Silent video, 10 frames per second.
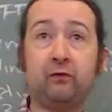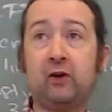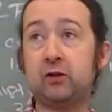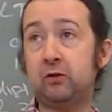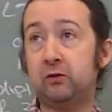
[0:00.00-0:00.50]

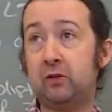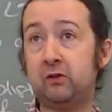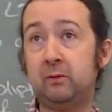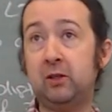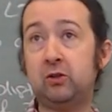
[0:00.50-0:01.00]
fractional
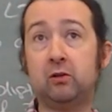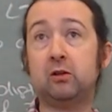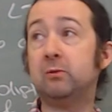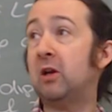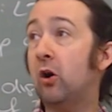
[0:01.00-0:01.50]
transformation, are
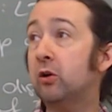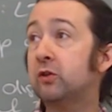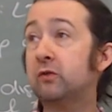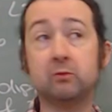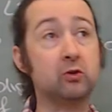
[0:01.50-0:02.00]
going to be
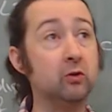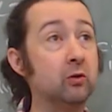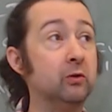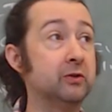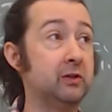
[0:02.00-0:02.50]
arcs from
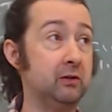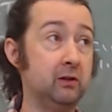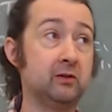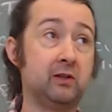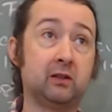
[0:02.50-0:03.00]
circles that are
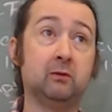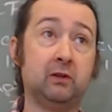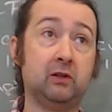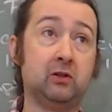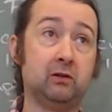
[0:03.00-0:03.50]
intersecting
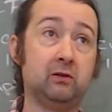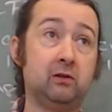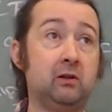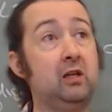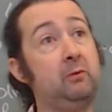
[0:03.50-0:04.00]
with each other.
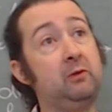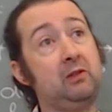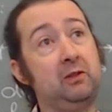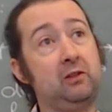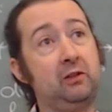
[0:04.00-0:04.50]
You're going to end up with
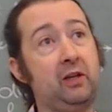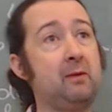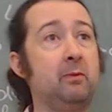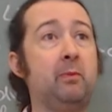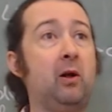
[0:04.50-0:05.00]
something called a
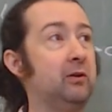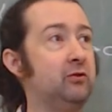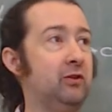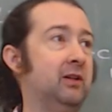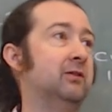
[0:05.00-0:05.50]

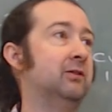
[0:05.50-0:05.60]
hyperbolic triangle.